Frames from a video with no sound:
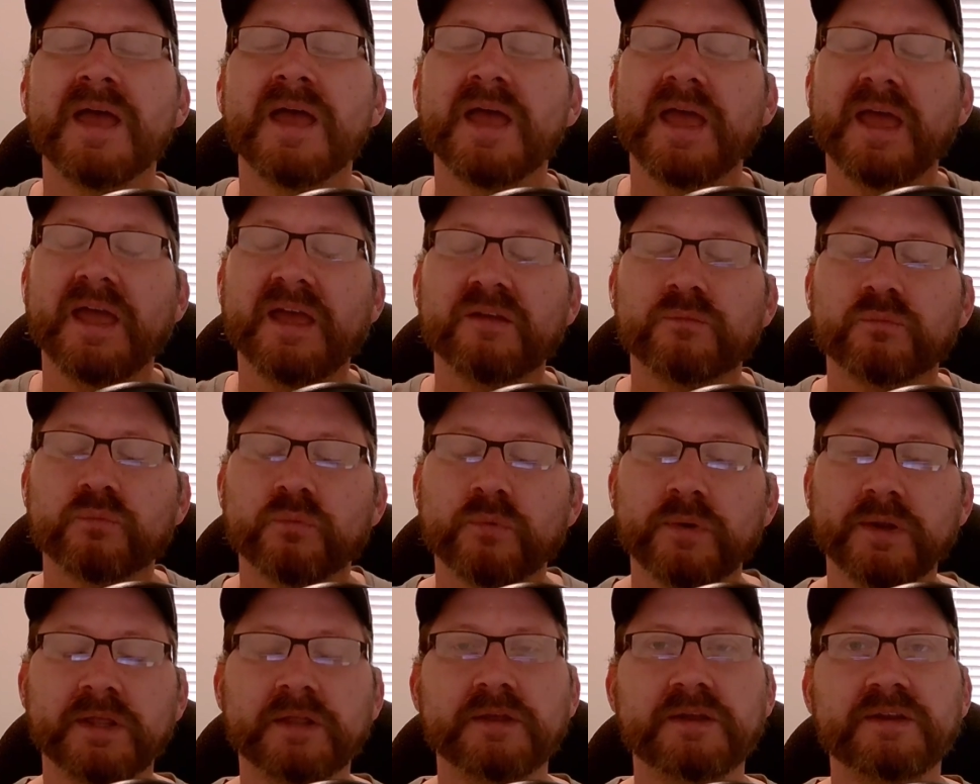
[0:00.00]
It
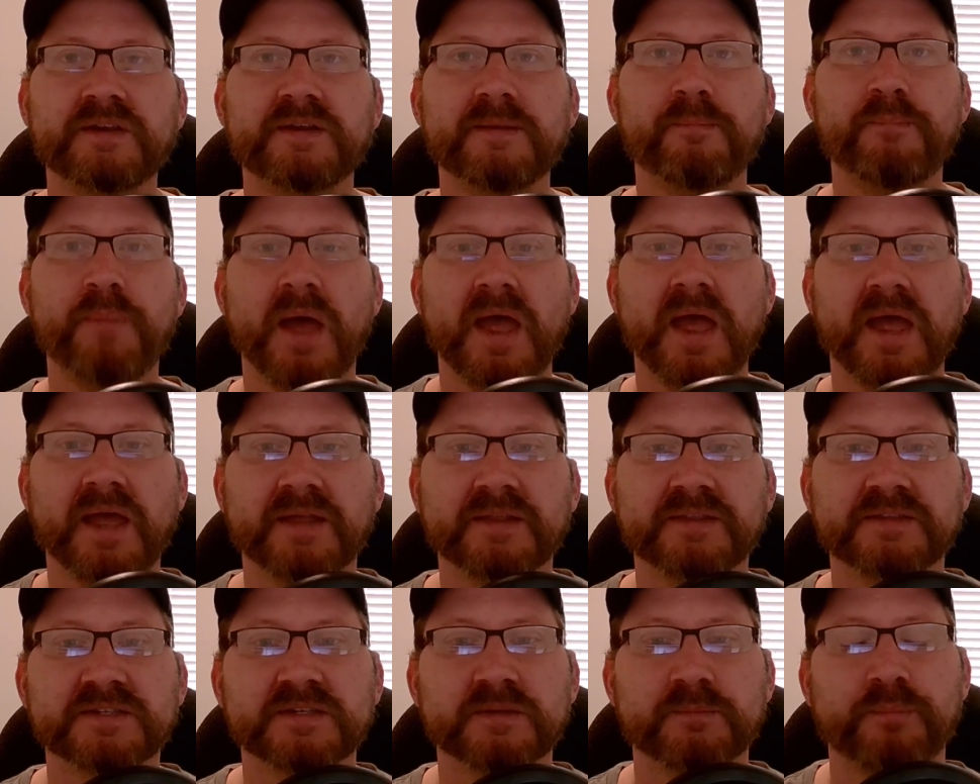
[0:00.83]
really
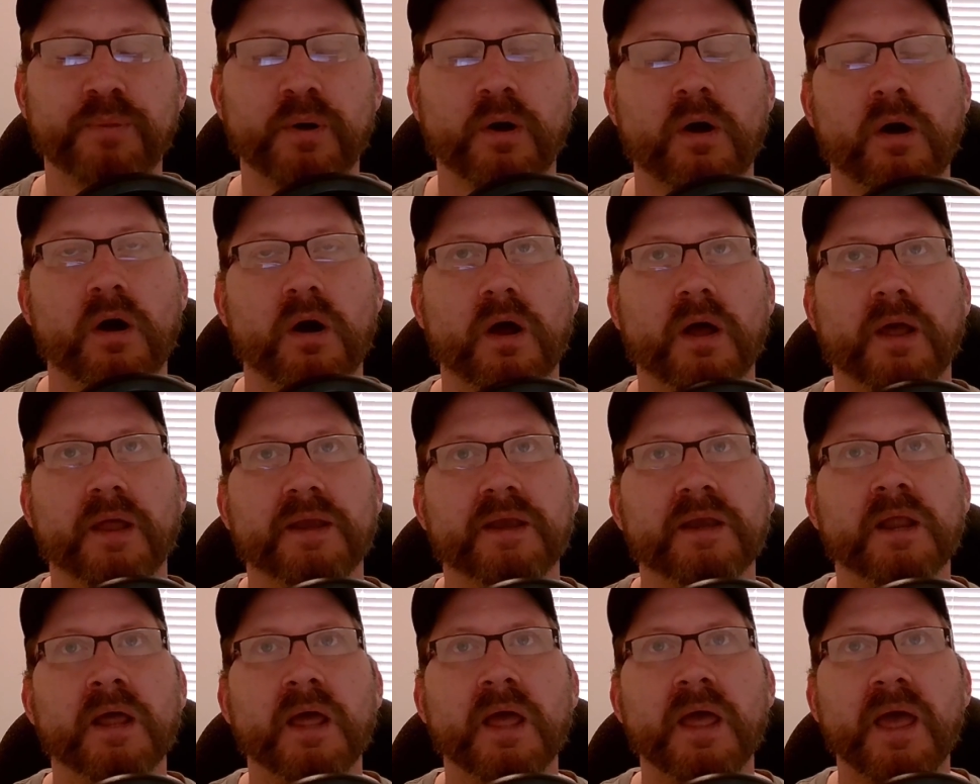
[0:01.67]
depends
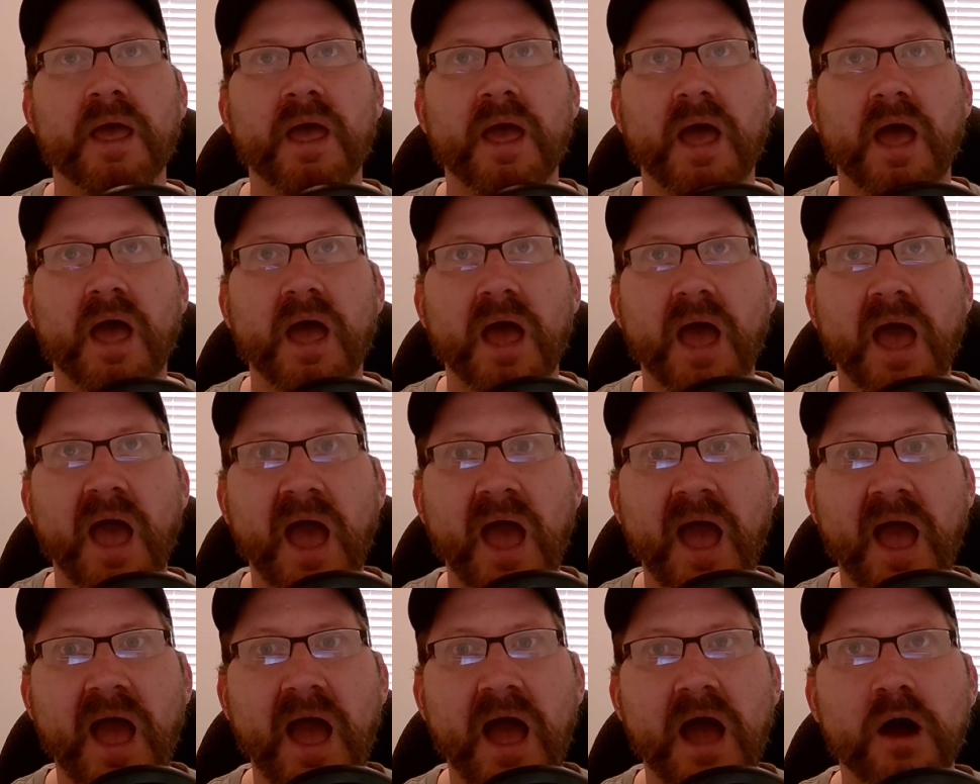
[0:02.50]
upon
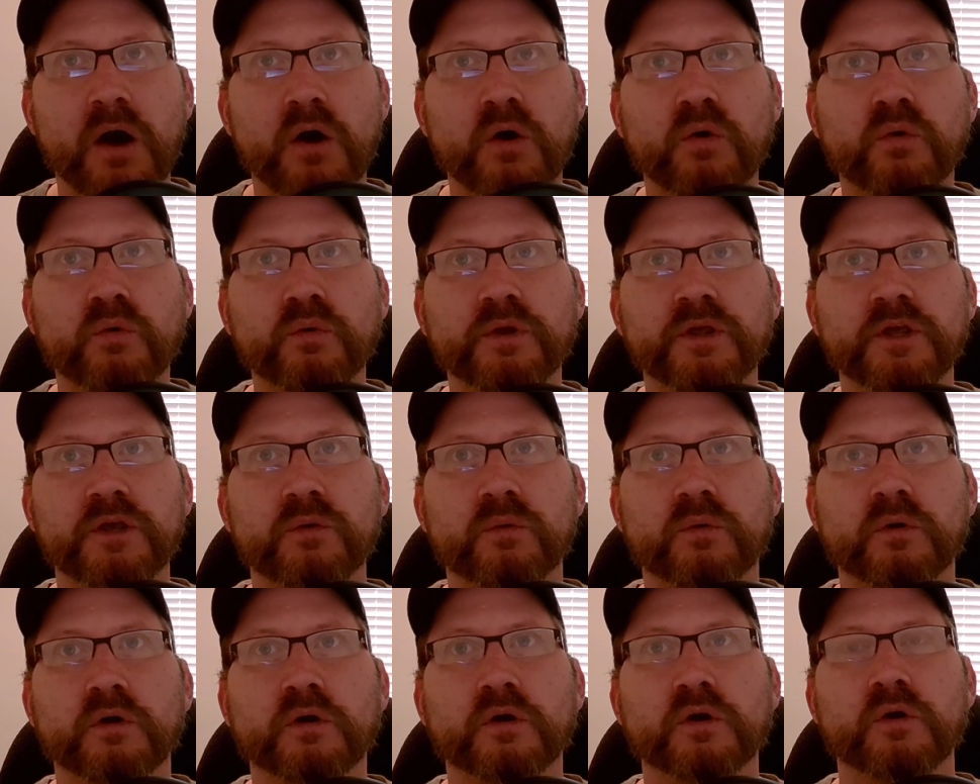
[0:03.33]
how you
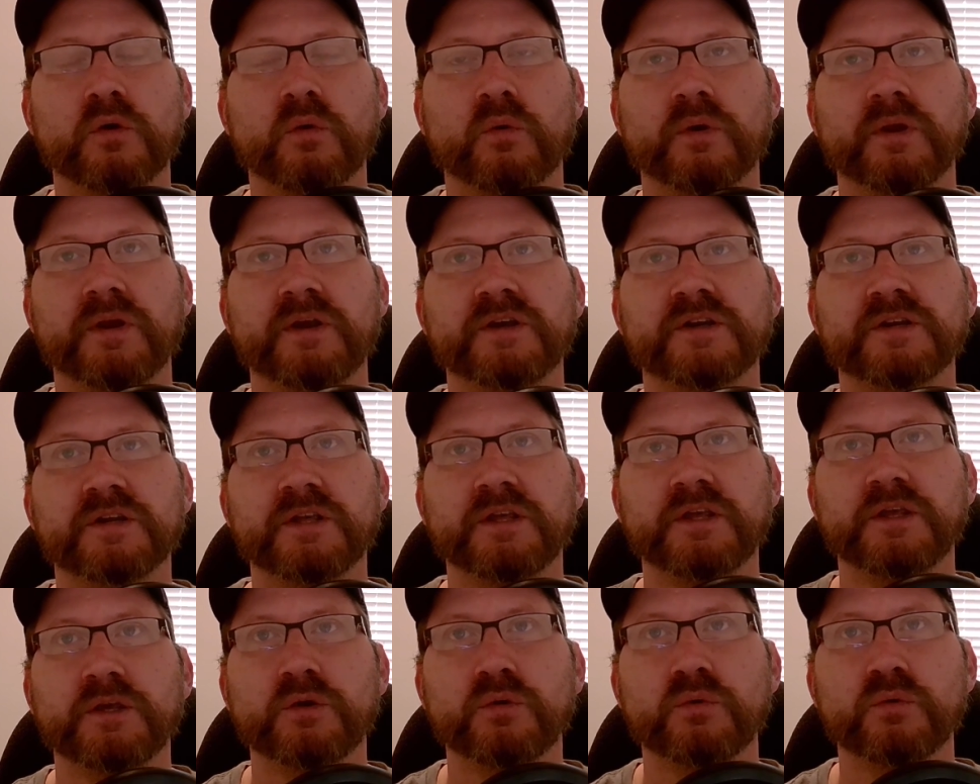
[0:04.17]
are going to
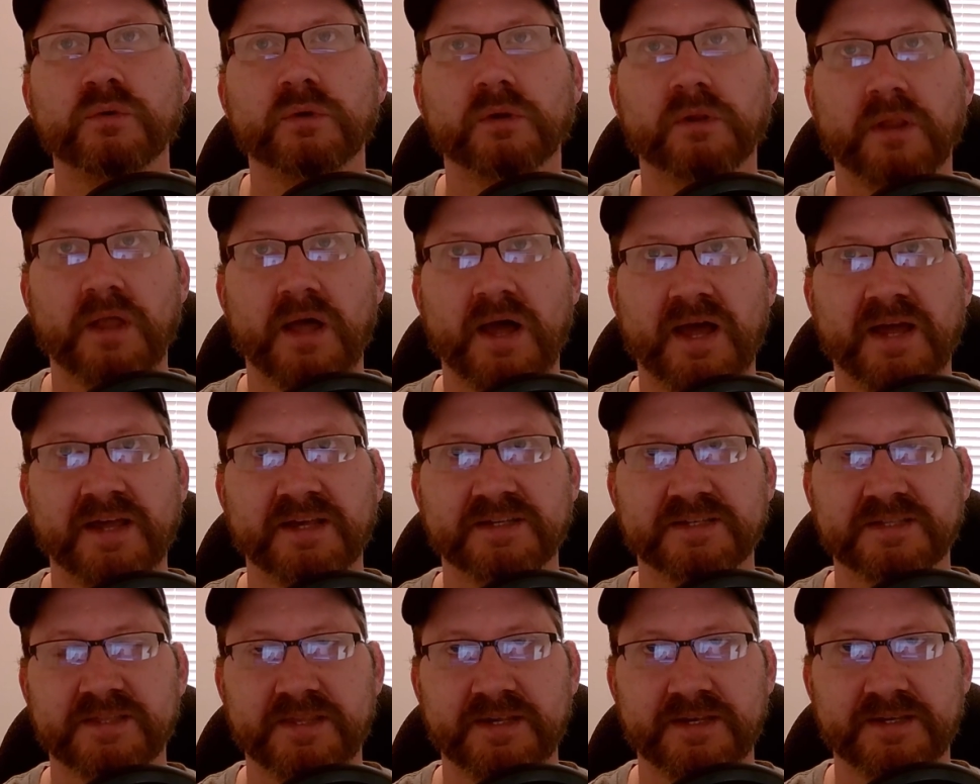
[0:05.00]

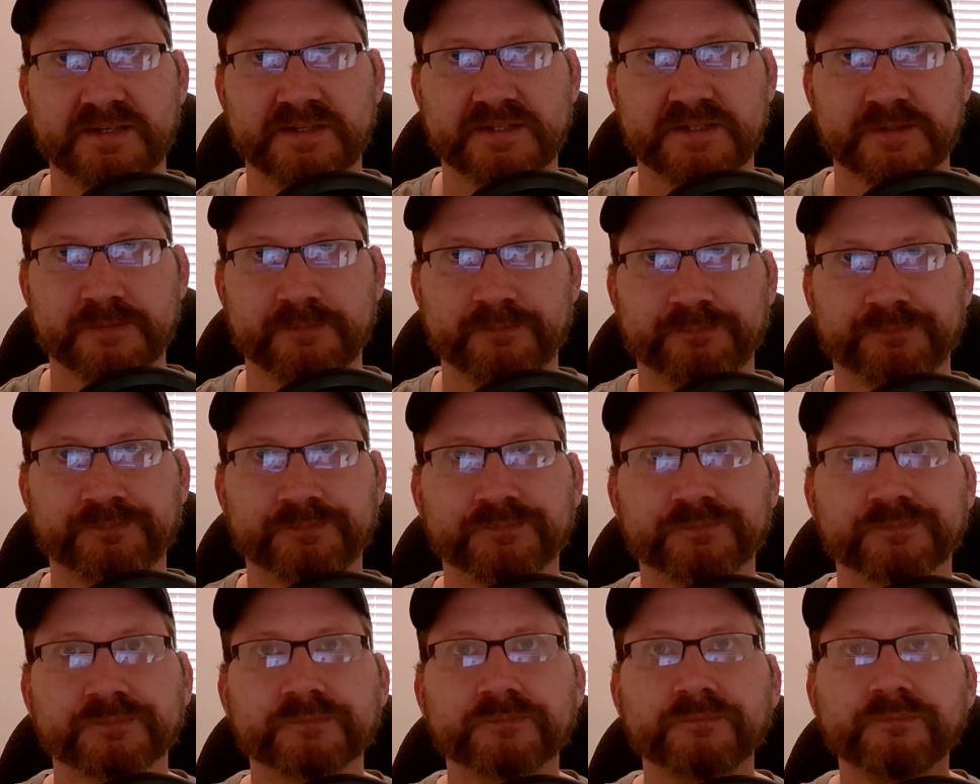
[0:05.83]
utilize this.
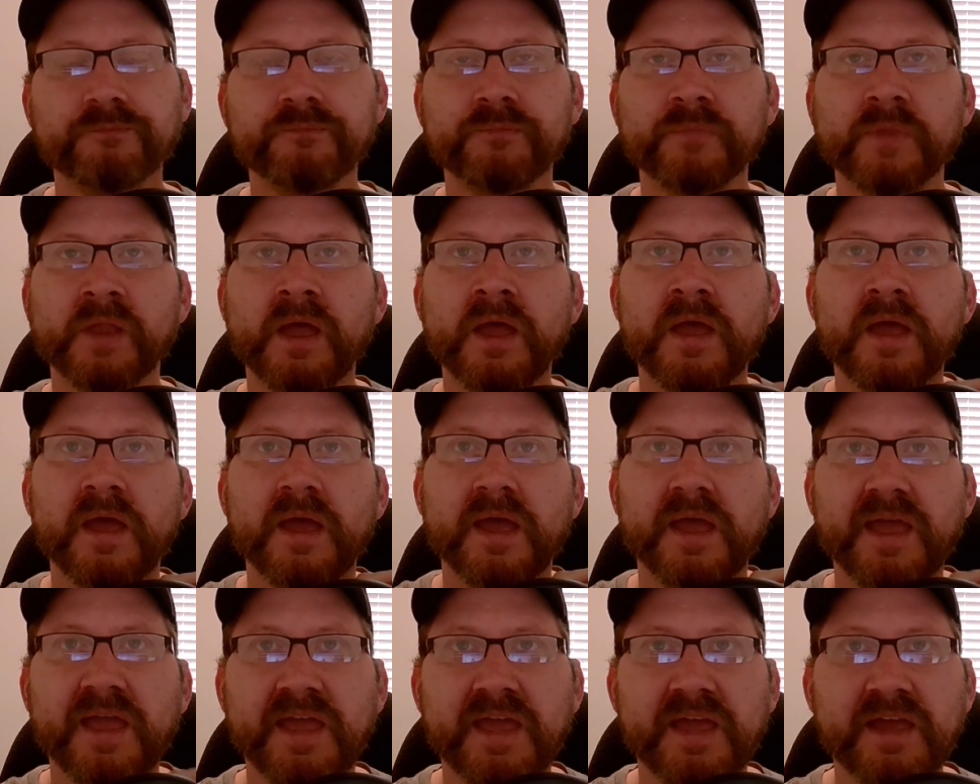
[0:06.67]

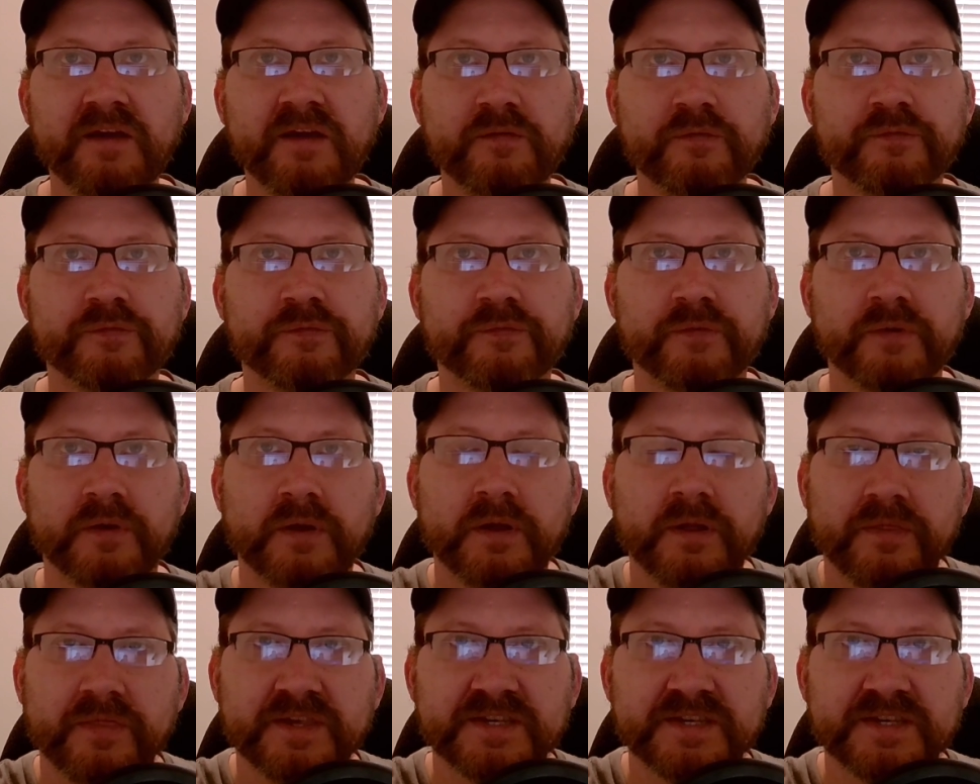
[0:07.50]
If the